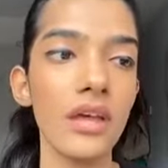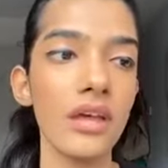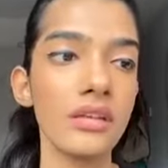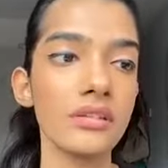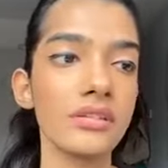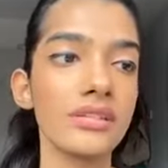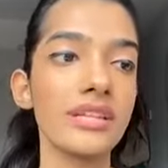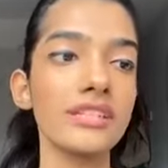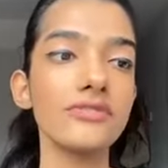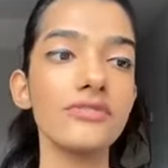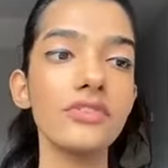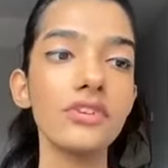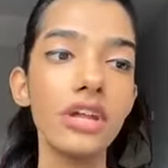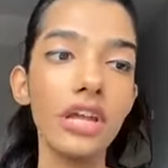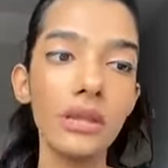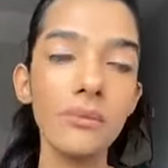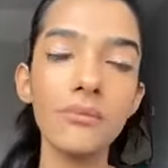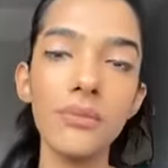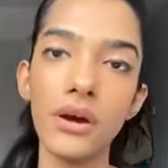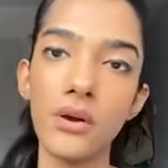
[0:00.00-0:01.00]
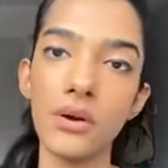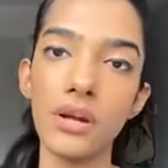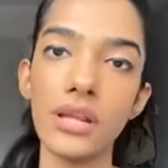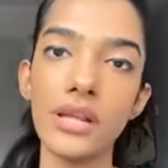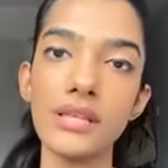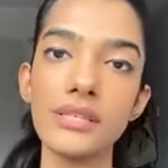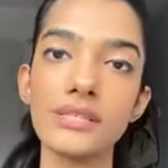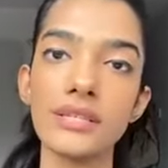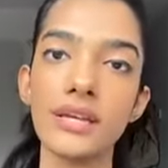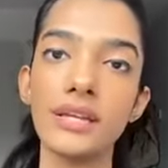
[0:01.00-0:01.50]
So that's for inbound
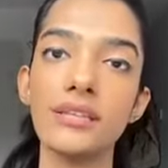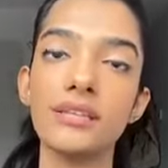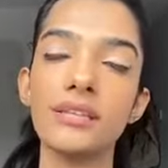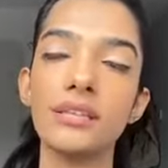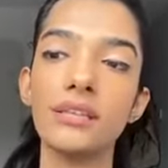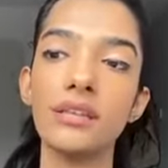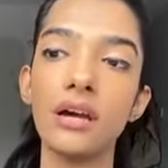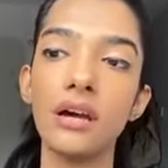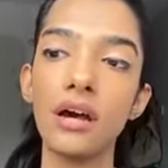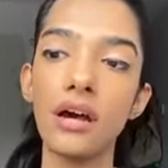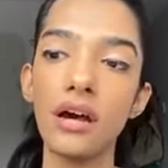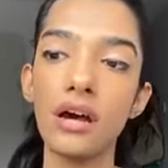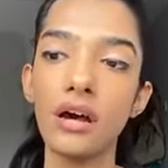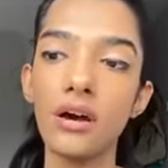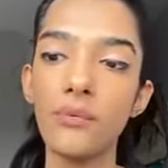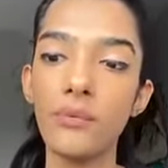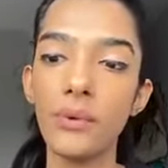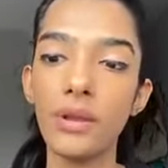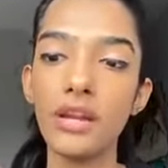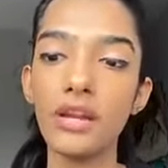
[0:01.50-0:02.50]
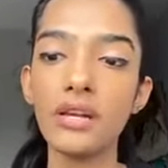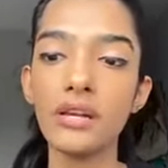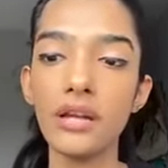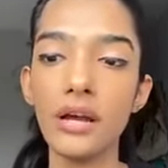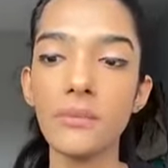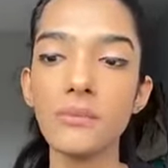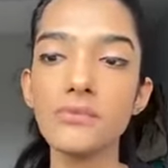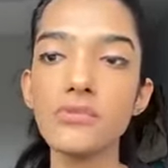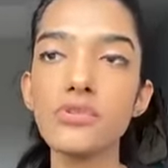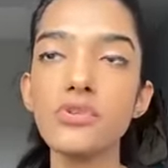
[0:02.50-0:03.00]
leads. And when it
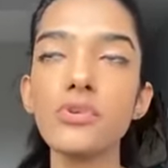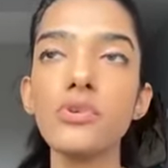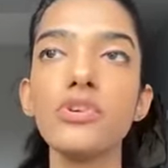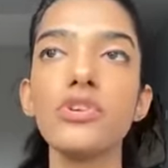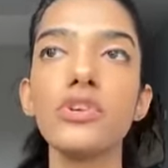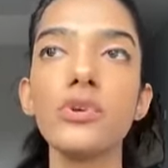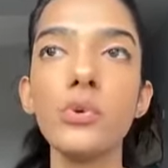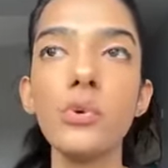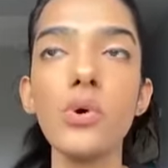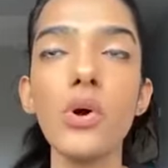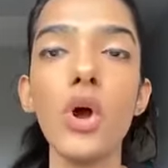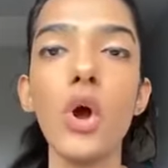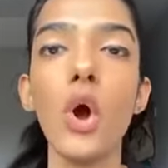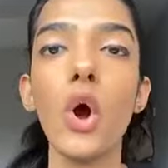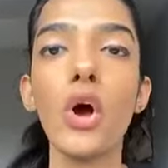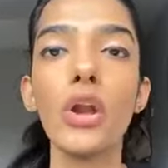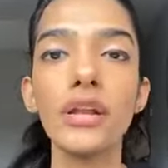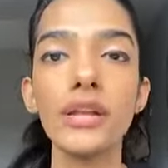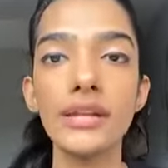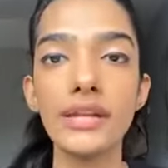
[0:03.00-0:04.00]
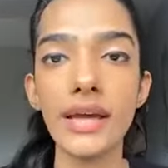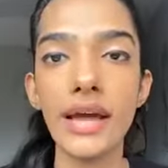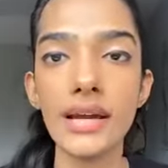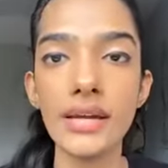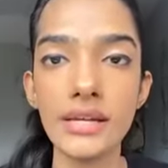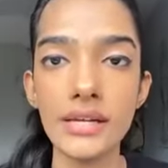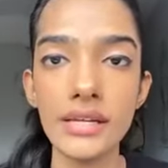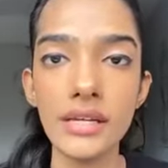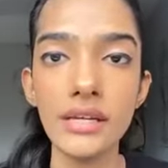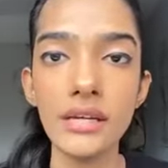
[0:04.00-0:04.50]
comes to you
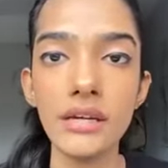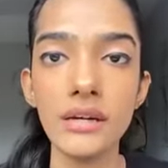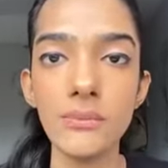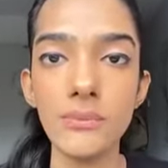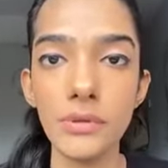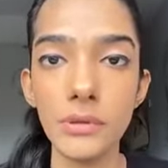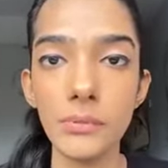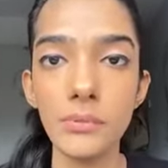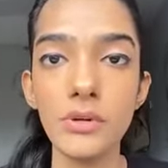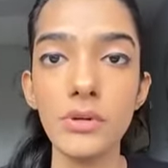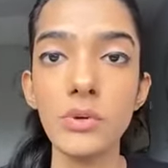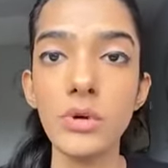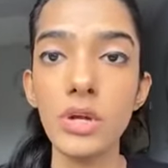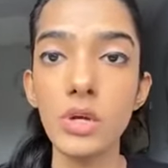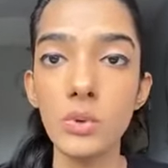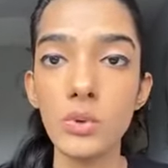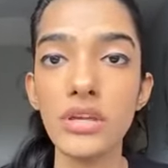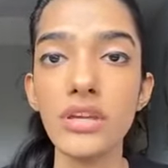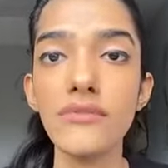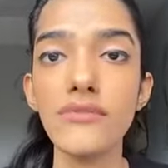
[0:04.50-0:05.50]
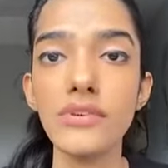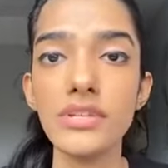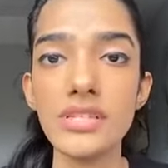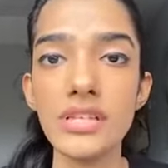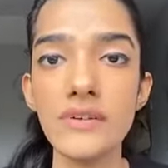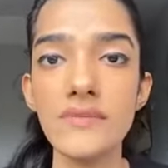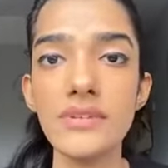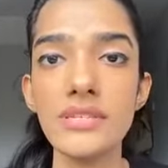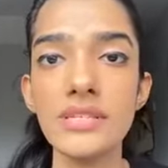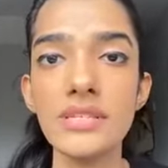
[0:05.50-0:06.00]
contacting people who are looking for
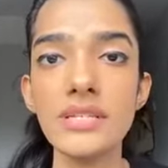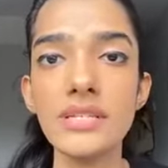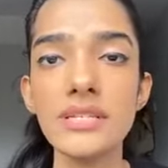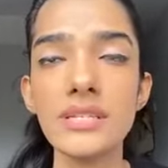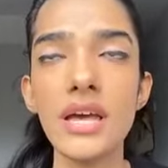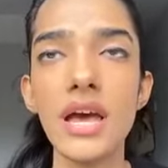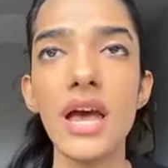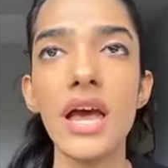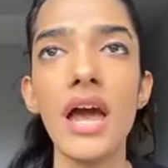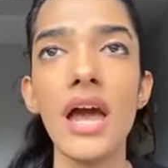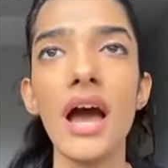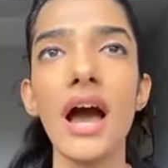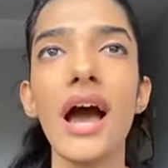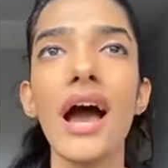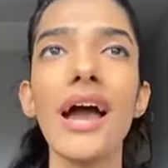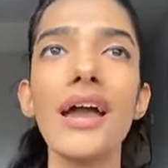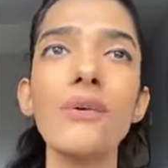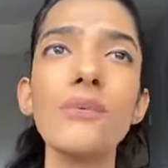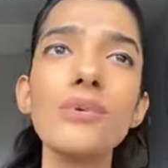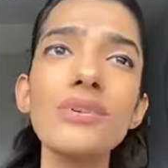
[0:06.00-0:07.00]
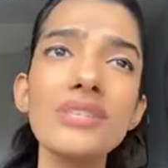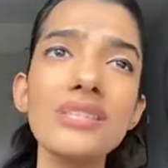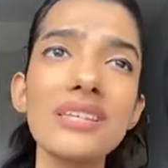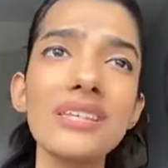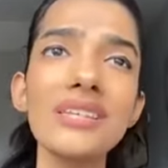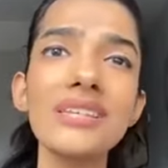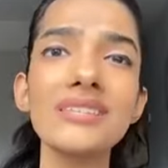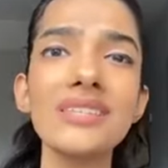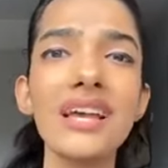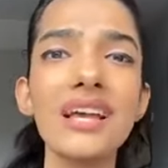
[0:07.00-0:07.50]
services, I would say
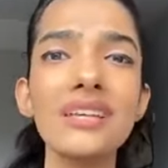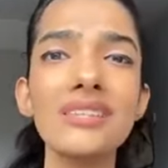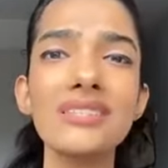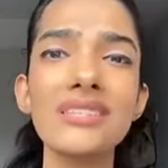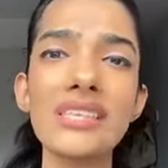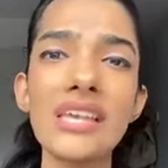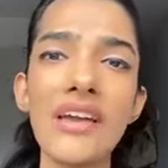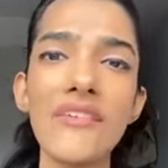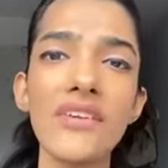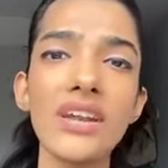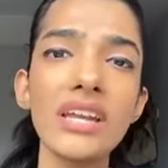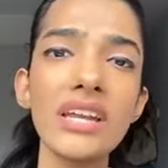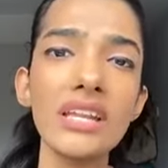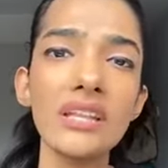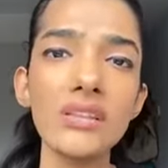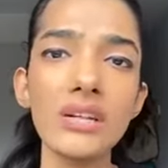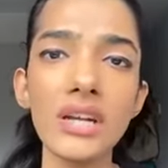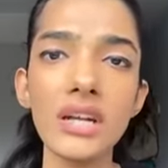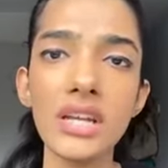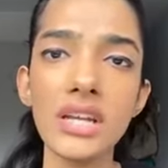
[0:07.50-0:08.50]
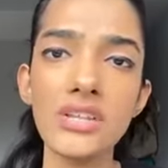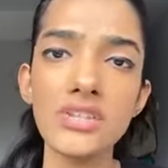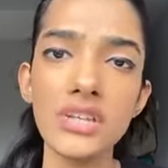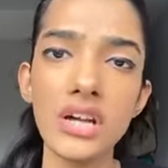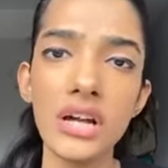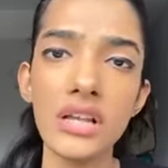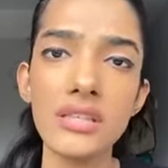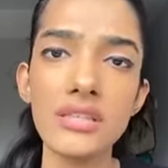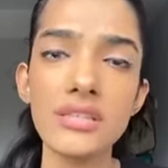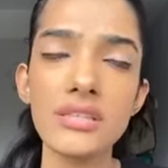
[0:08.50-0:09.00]
there's like a 70-30
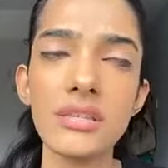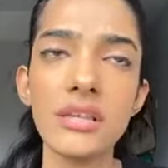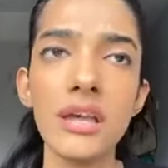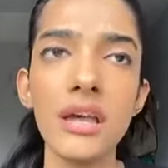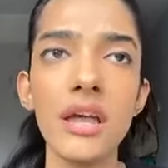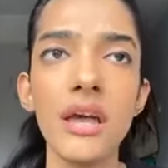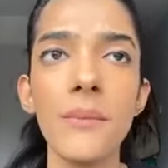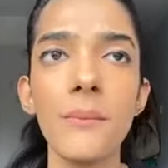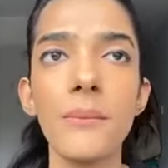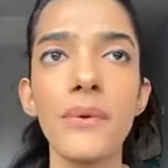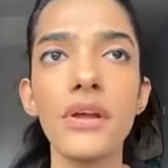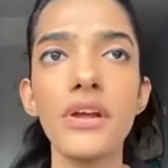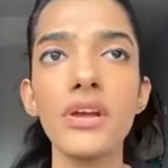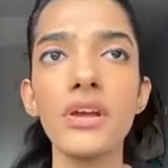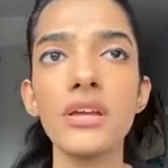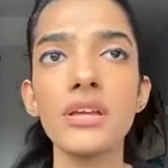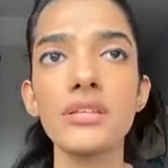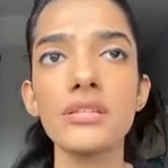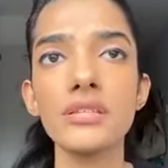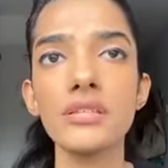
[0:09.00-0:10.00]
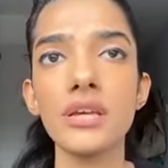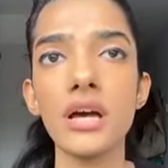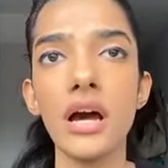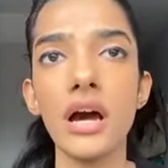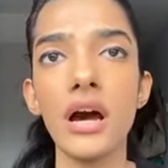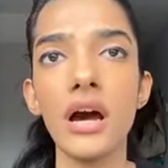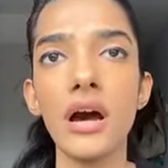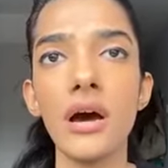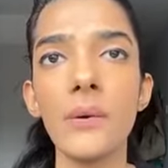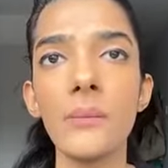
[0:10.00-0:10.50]
chance, because
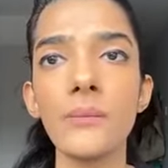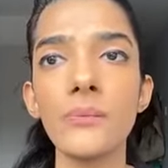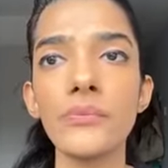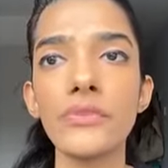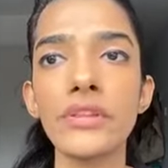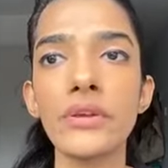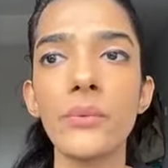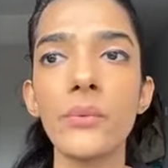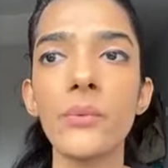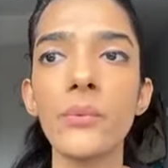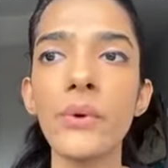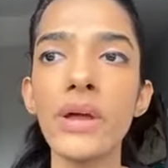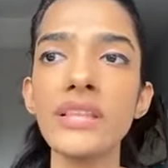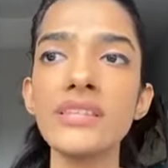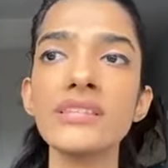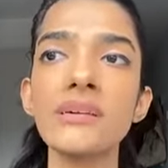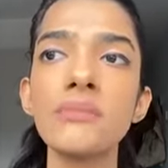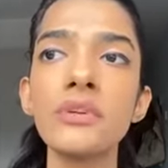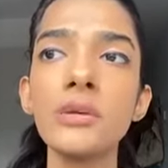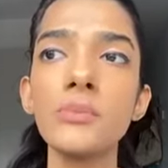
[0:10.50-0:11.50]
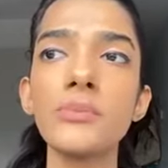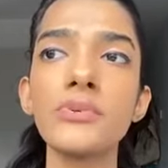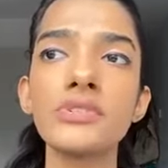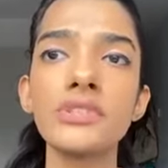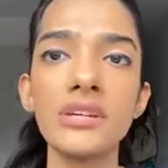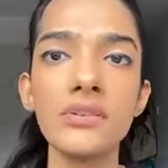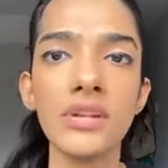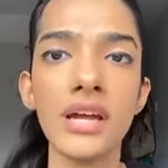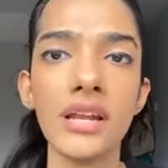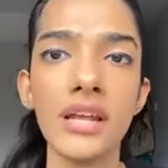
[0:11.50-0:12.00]
when somebody puts
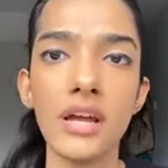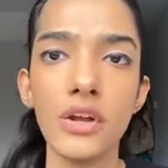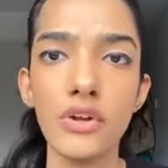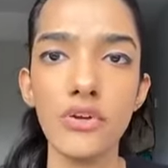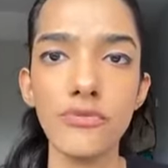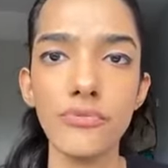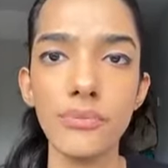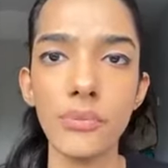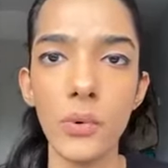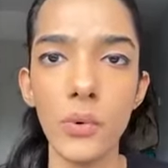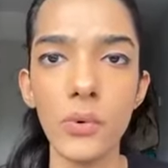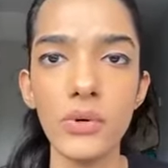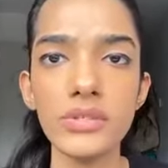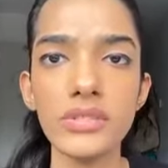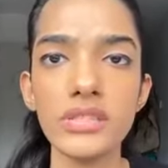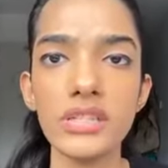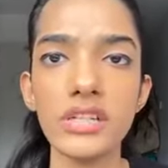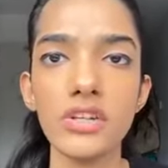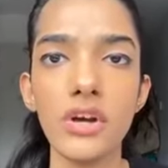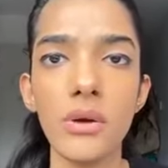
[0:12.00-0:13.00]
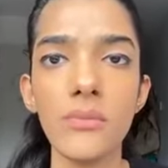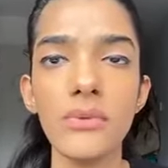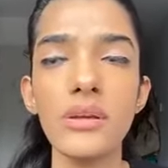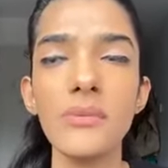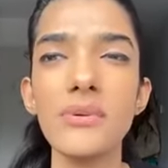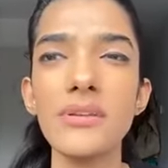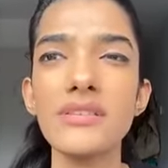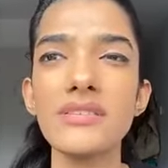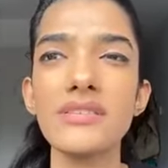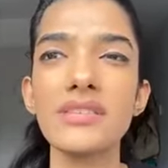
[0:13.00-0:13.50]
out that kind of post, it normally
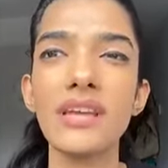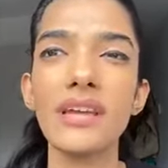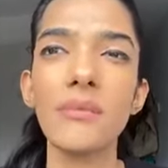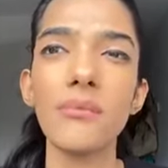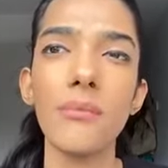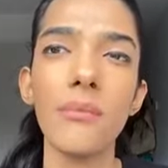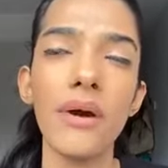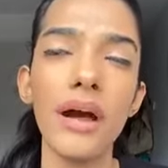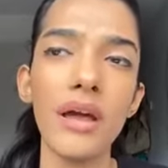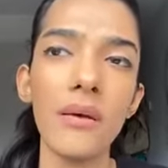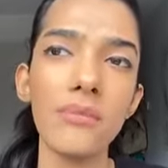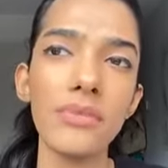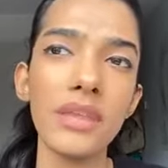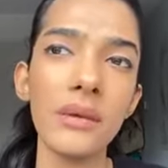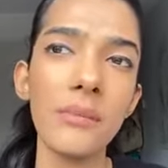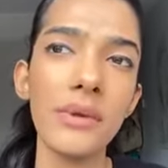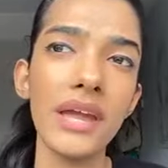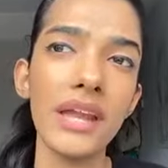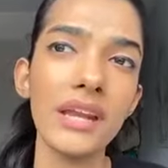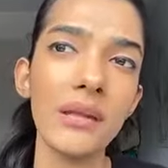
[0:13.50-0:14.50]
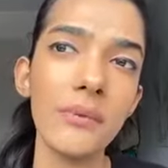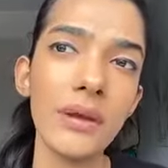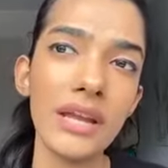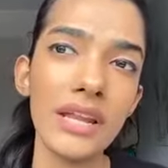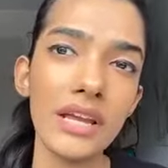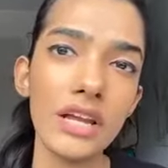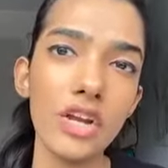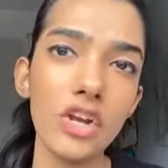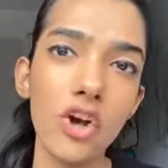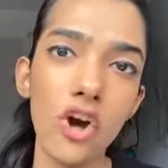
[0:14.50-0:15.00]
means they may end up
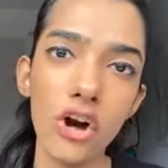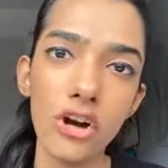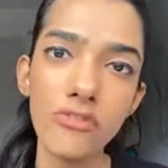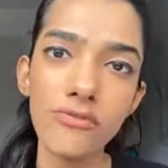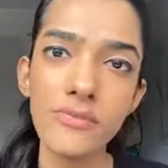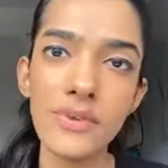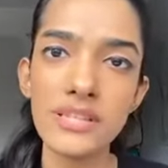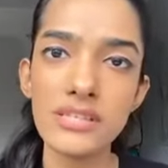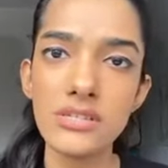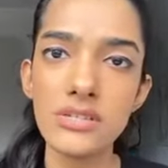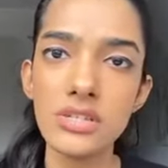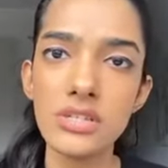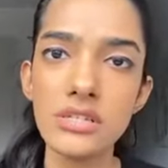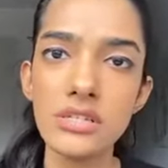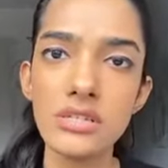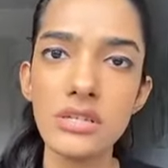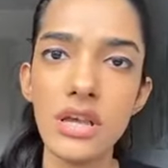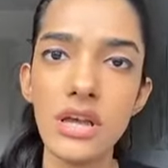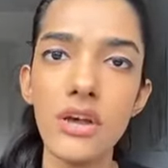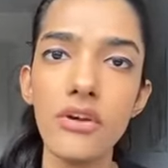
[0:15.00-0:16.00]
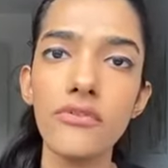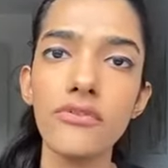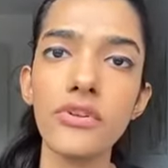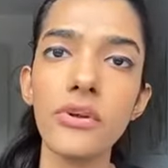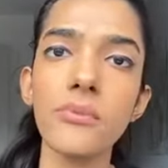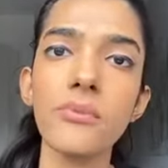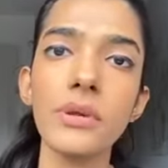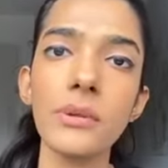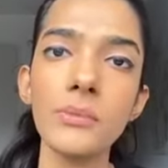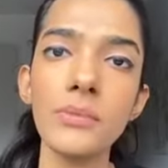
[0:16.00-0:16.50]
getting a lot of messages
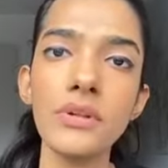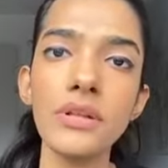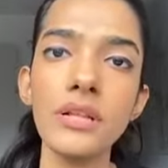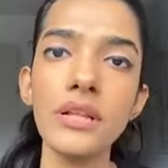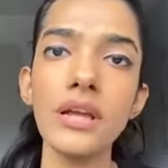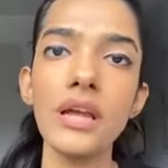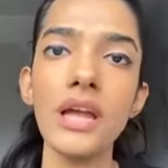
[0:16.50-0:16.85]
from people.